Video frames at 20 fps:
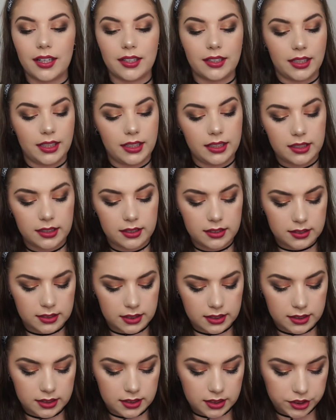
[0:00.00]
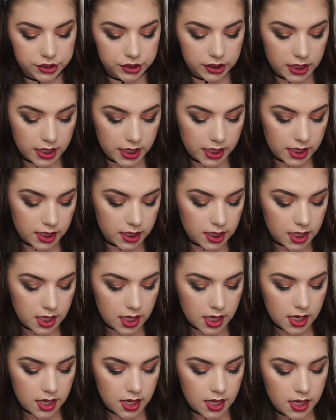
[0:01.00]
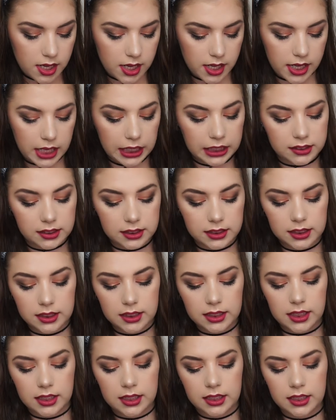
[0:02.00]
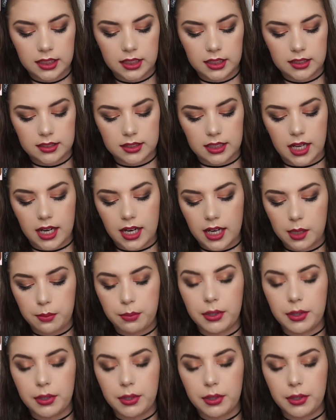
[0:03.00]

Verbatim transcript: and it is in the shade 18 and it is a high